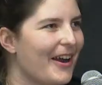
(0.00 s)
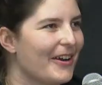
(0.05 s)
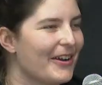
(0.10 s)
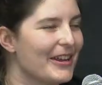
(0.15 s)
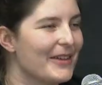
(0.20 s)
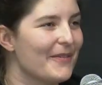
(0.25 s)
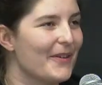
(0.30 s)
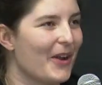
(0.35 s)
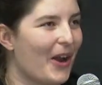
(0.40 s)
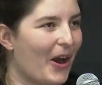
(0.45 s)

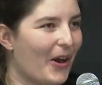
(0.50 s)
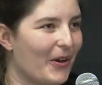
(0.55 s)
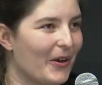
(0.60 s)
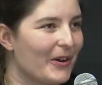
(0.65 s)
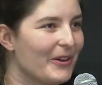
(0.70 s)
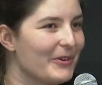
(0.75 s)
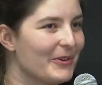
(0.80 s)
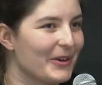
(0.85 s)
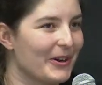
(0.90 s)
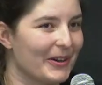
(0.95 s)
even our
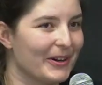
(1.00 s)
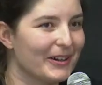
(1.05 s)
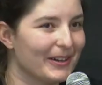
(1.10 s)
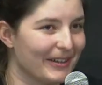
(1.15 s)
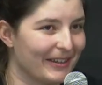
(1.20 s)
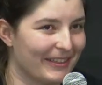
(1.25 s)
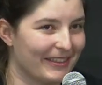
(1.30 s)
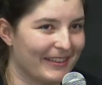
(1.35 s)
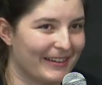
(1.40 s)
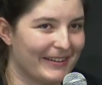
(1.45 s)
own
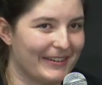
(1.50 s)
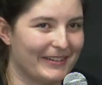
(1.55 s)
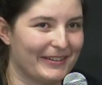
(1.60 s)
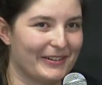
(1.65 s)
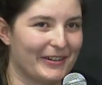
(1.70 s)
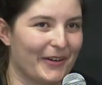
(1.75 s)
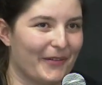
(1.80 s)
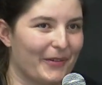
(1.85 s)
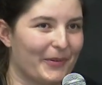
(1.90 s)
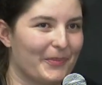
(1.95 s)
Earth
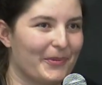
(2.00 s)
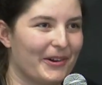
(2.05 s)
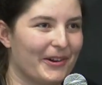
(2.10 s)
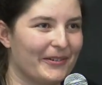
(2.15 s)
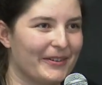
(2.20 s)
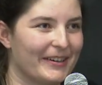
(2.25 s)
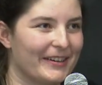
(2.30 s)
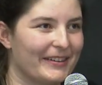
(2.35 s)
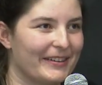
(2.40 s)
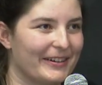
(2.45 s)
deserves more
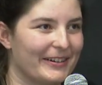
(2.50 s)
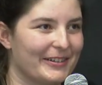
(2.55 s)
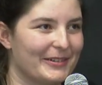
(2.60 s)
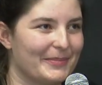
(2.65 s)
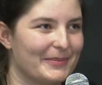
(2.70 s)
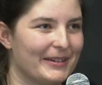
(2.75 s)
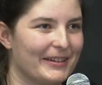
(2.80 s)
research,